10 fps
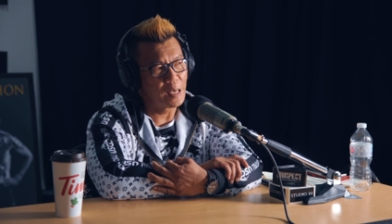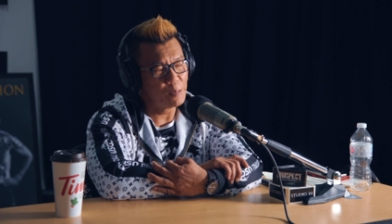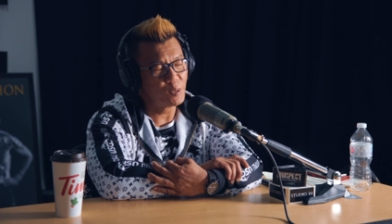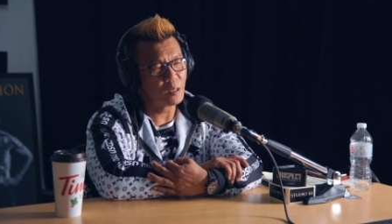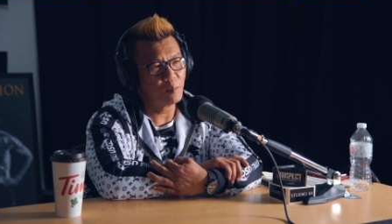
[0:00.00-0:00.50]
Yeah,
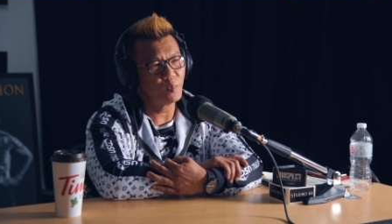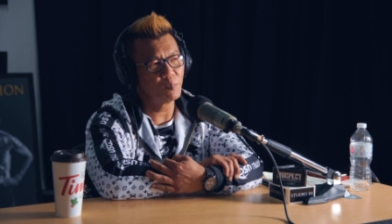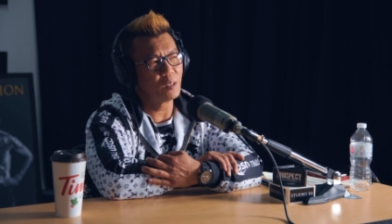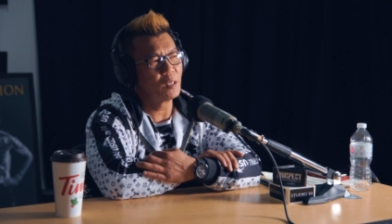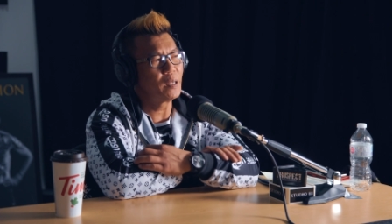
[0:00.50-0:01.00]
I'm
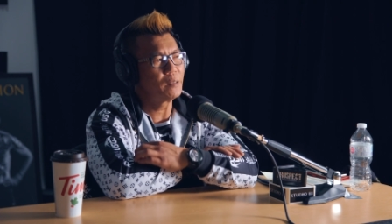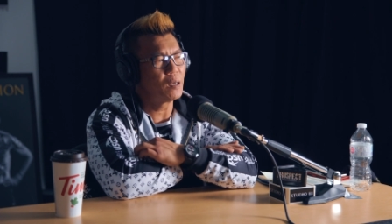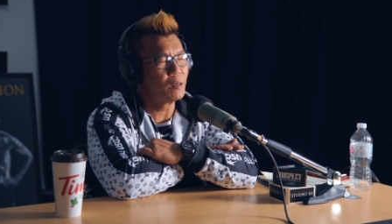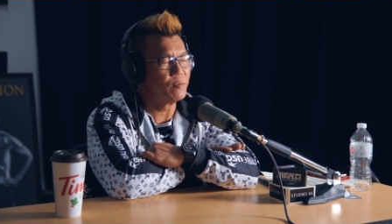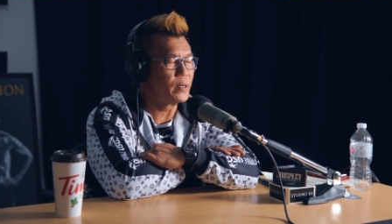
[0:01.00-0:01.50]
a lot
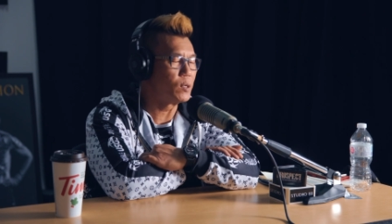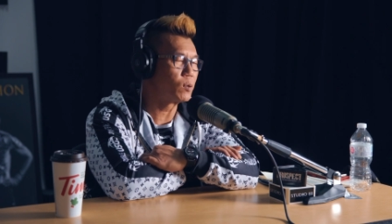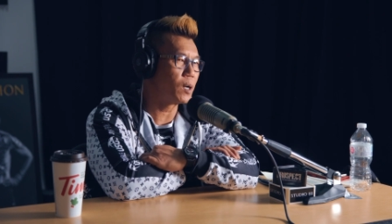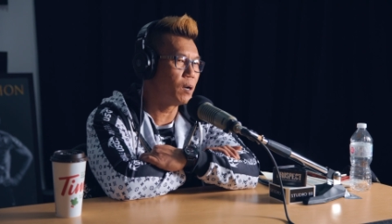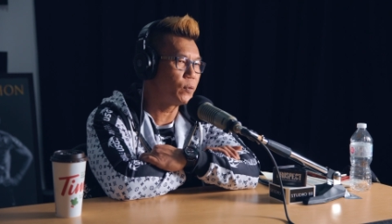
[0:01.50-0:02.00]
on video
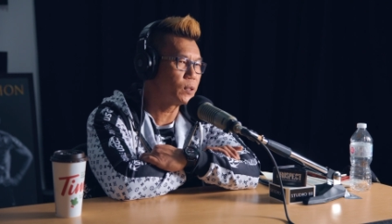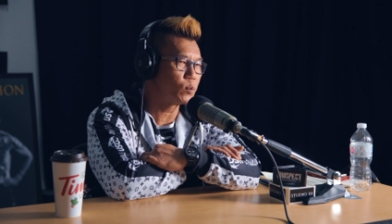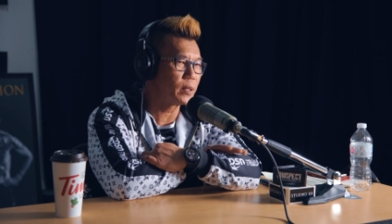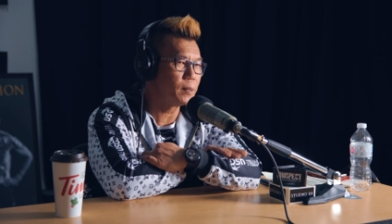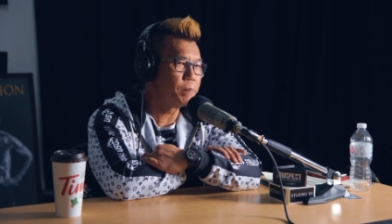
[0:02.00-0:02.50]
conference
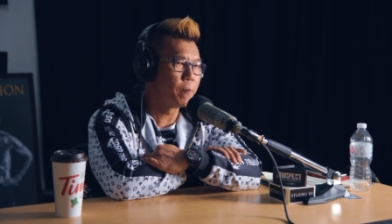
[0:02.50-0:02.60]
with them.